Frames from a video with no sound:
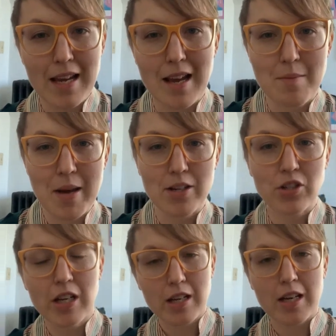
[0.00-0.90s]
I'm
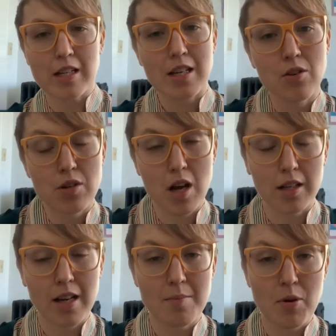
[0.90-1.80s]
actually going to continue
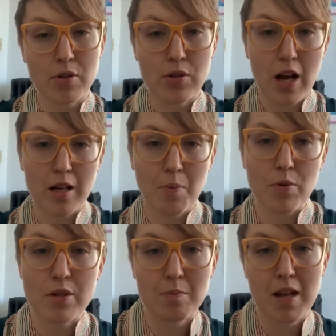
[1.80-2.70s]
talking about stock
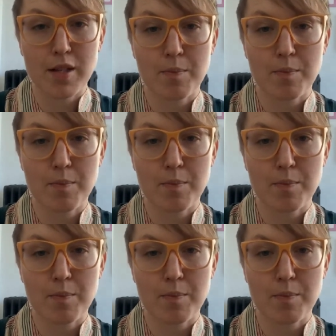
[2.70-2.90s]
bonus plans